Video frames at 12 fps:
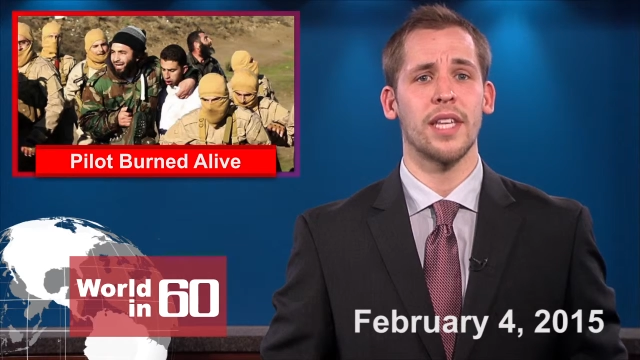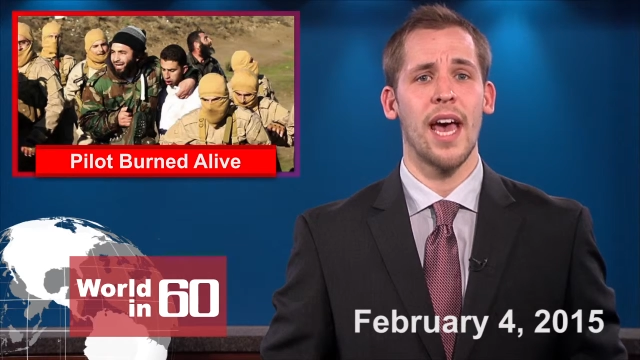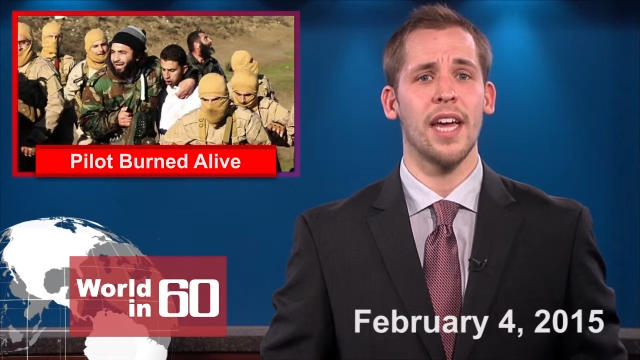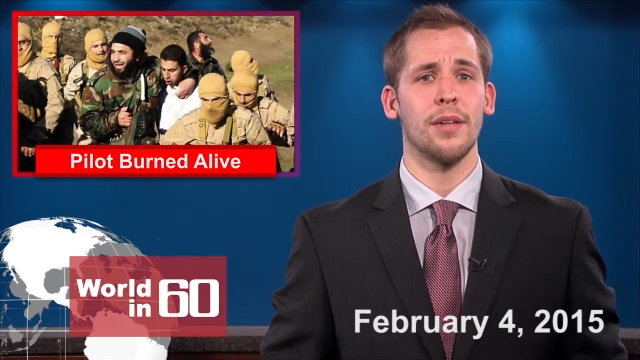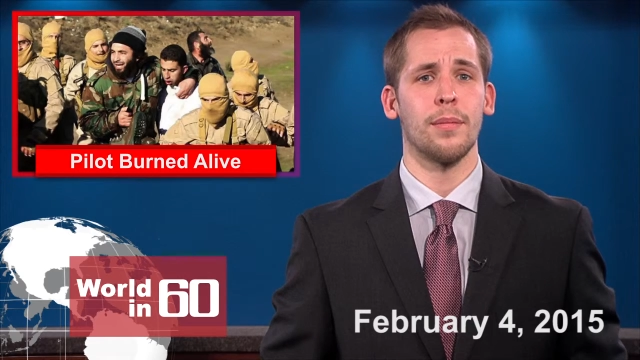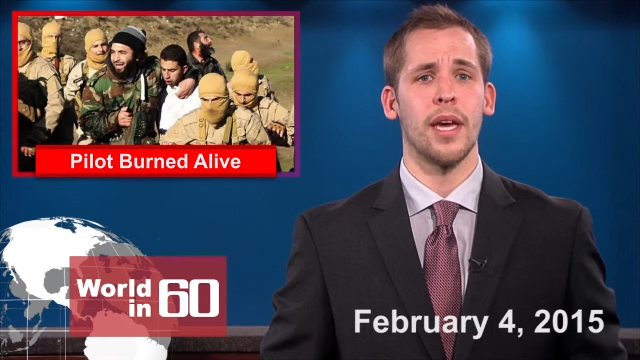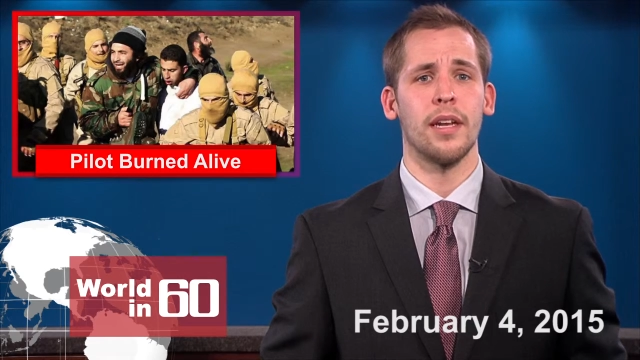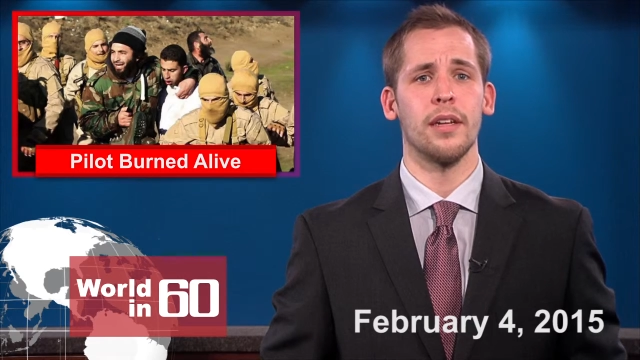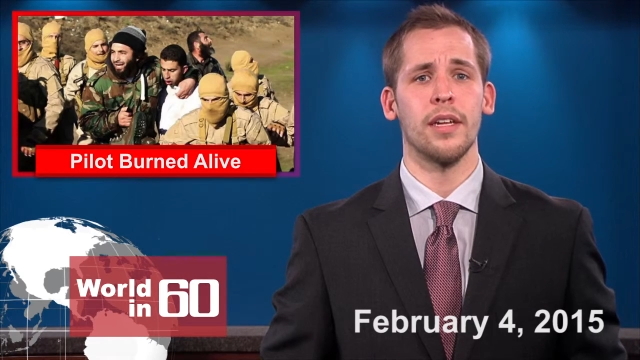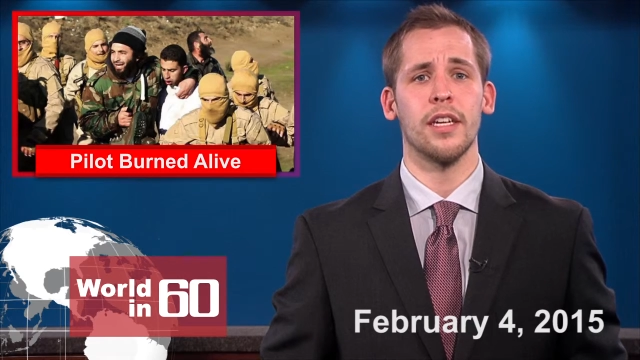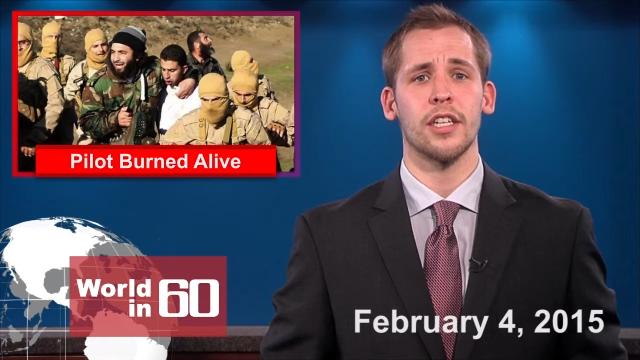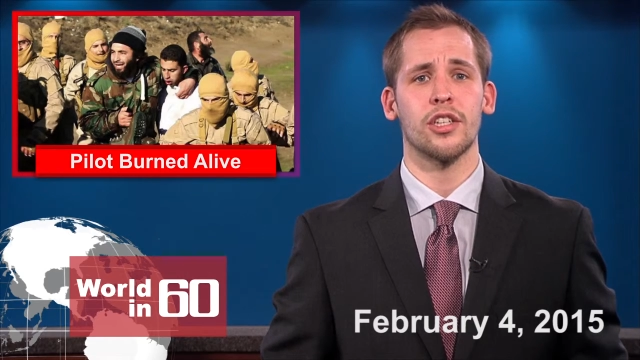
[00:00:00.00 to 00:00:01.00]
had demanded
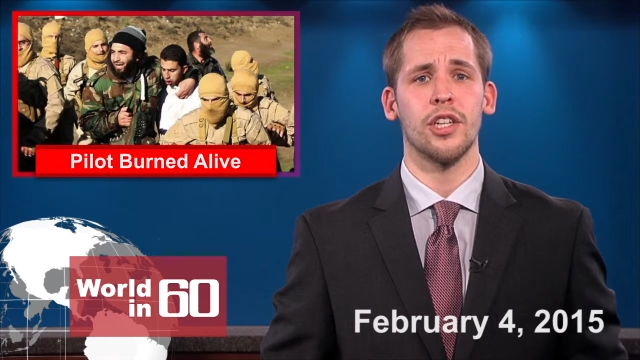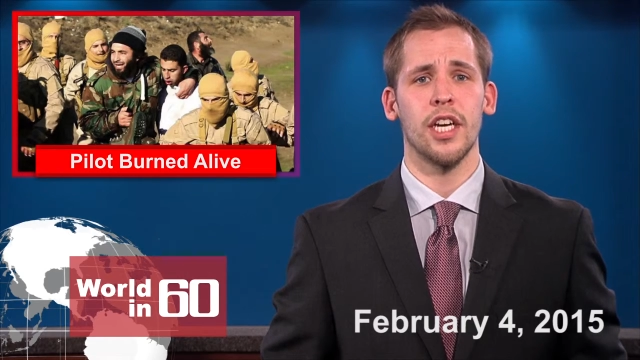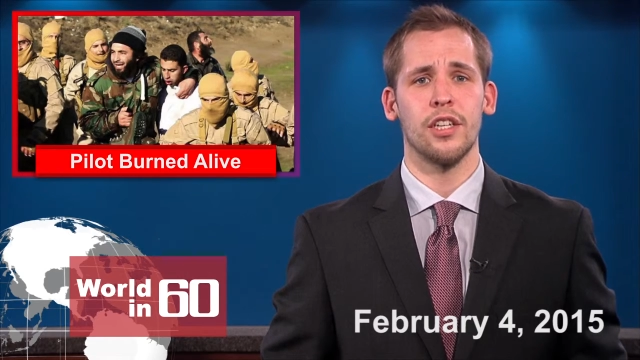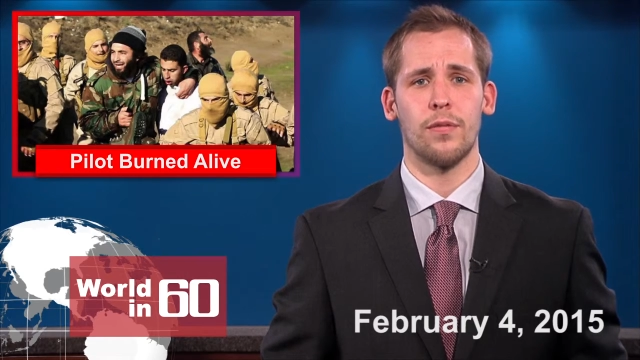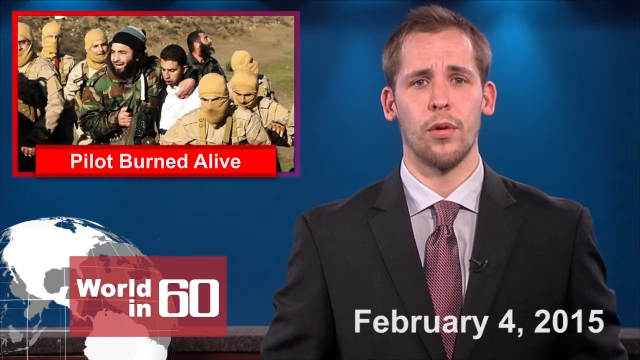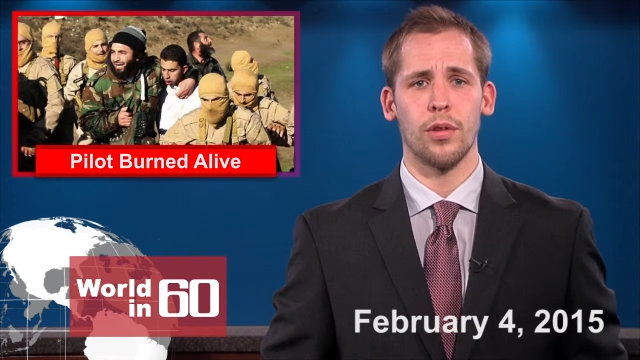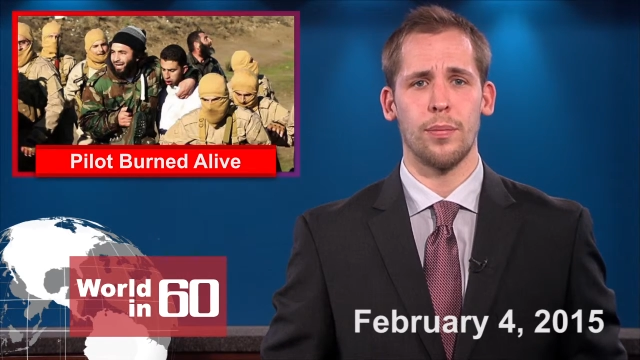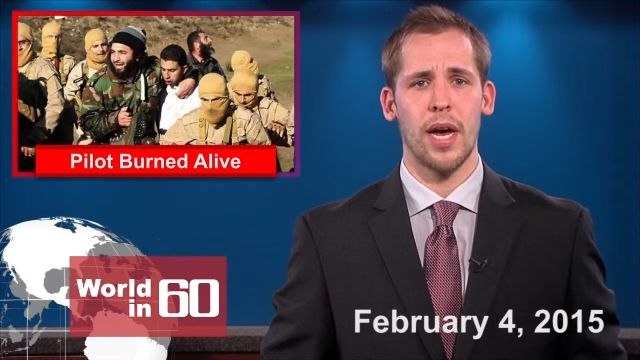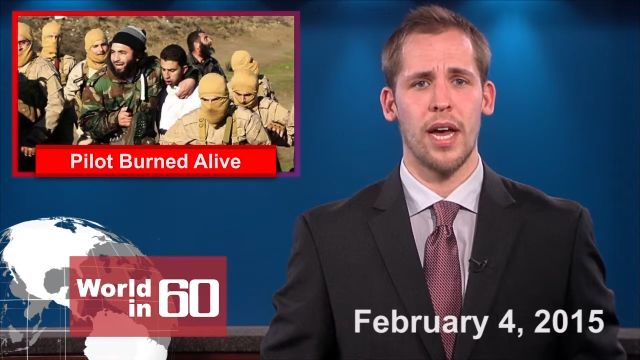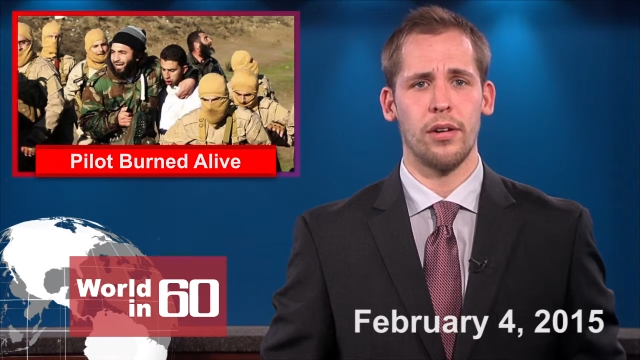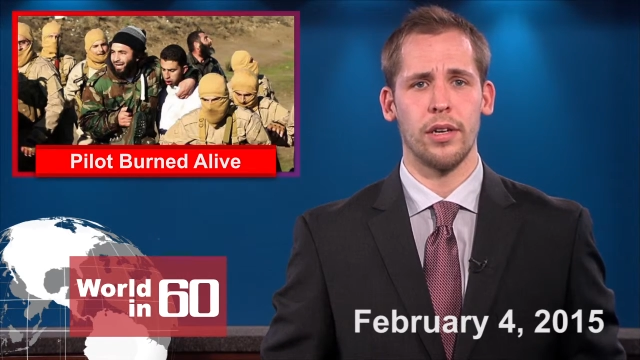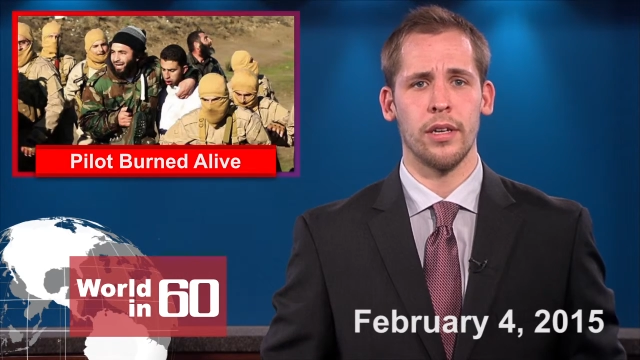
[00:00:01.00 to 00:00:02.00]
in exchange for the
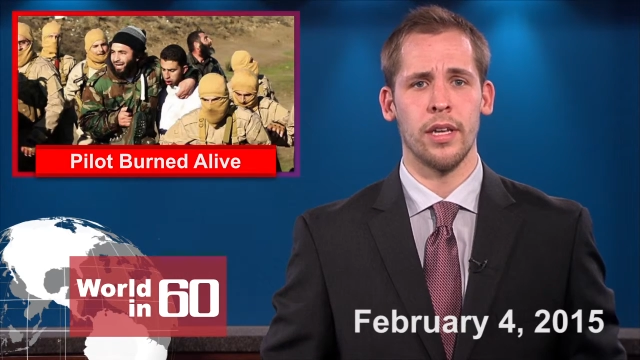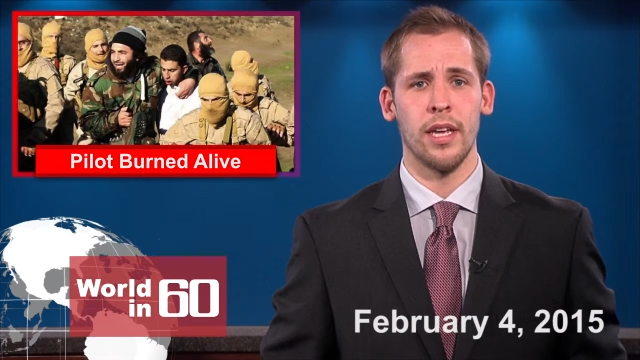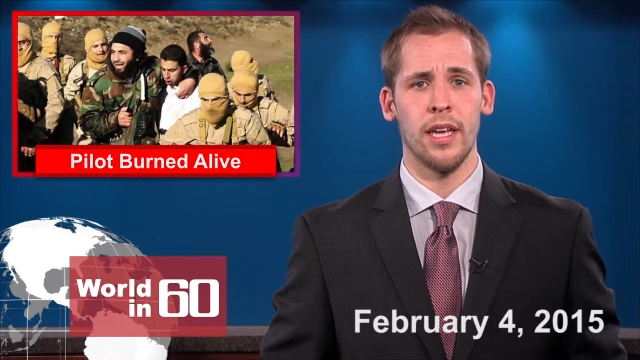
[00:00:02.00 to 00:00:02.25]
pilot.